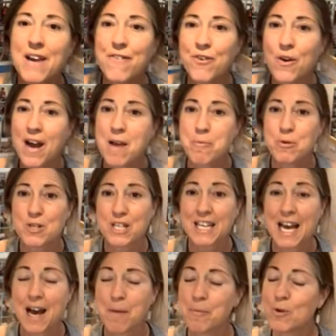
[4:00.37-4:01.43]
if you're able to
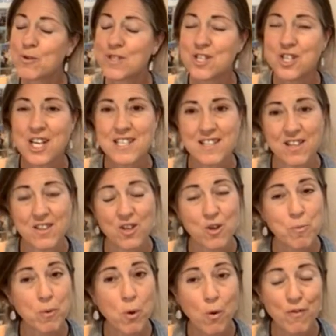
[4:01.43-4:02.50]
get, I'm not suggesting that you
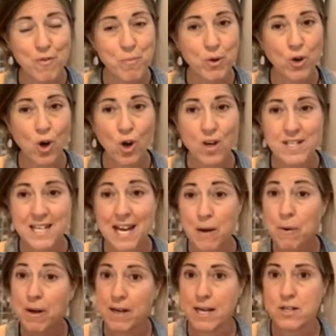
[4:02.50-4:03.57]
go off and book a holiday, that,
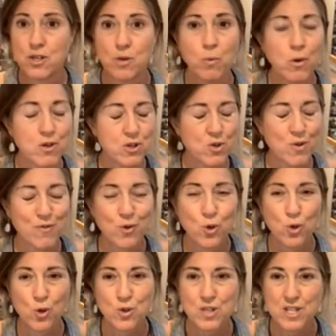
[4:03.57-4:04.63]
well, unless you want to, of
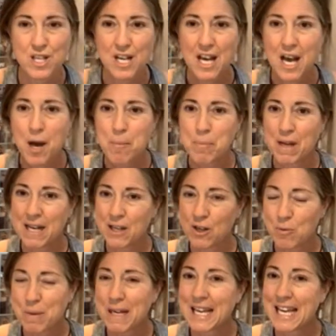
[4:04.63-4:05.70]
course, but a little
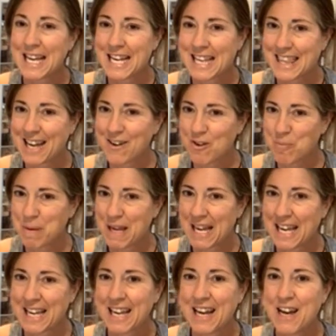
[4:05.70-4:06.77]
bit of heat
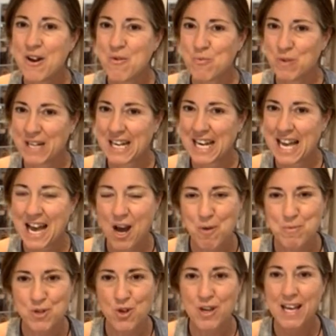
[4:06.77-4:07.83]
therapy really
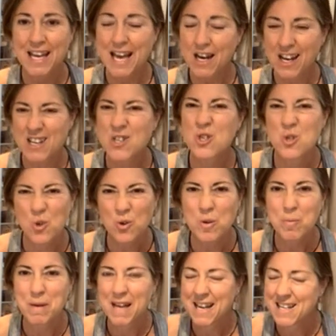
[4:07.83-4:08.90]
helps. So you can get like sauna
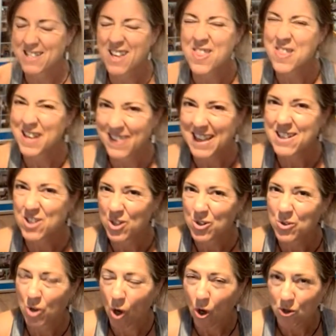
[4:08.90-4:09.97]
blankets. I think they do
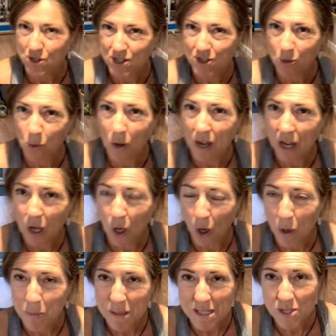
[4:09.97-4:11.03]
cost quite a
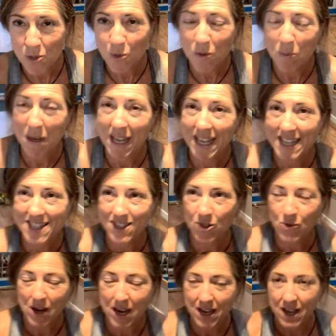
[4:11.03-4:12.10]
lot, but sauna blankets are
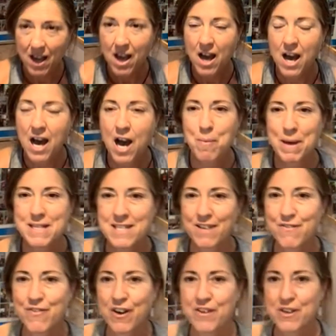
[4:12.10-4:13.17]
great. I'm
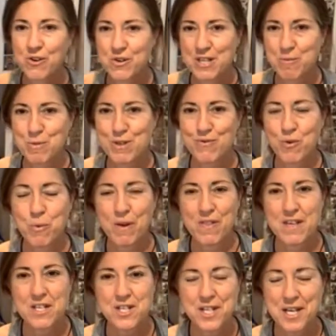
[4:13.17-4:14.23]
asking Father Christmas for one
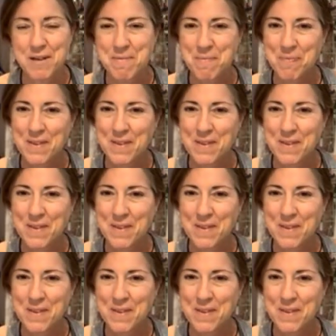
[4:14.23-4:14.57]
this year.